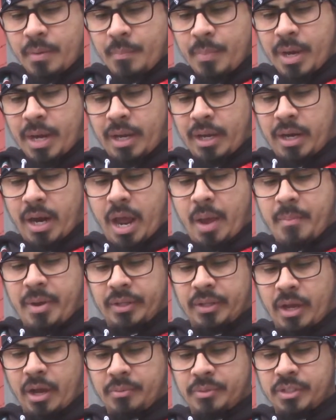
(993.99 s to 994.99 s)
but
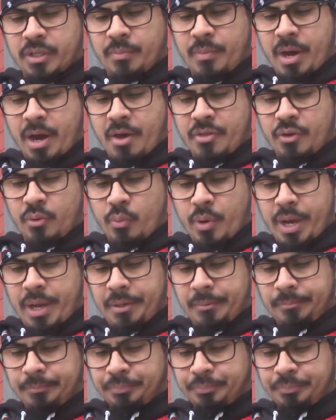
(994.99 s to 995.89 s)
climbeth up some other way,